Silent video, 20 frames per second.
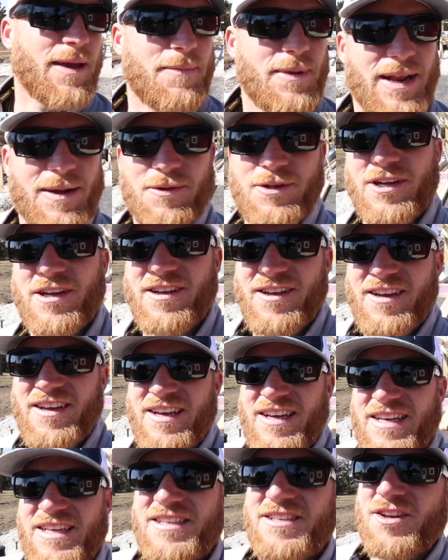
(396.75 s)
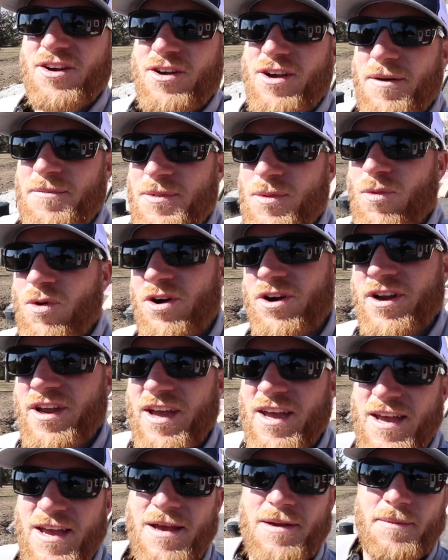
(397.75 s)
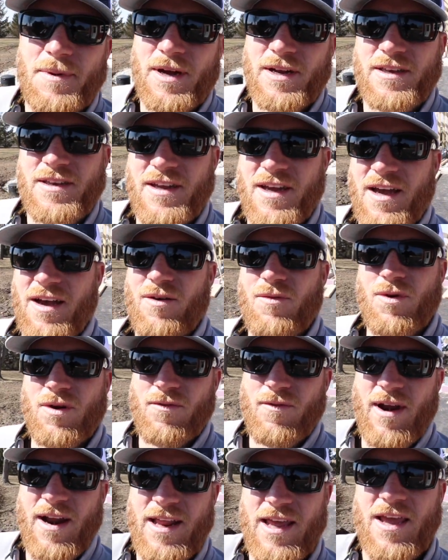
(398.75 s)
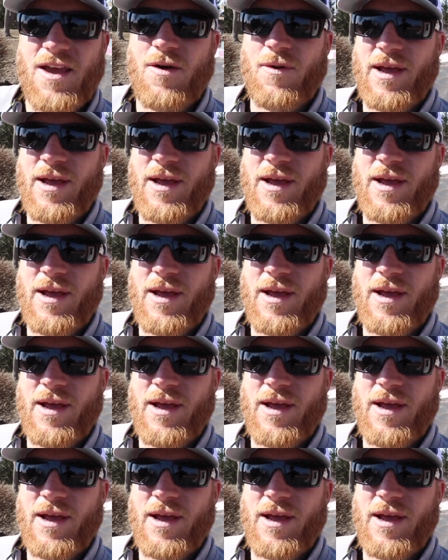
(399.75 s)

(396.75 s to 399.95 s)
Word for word: I've been able to still come to work, but uh, we're ready.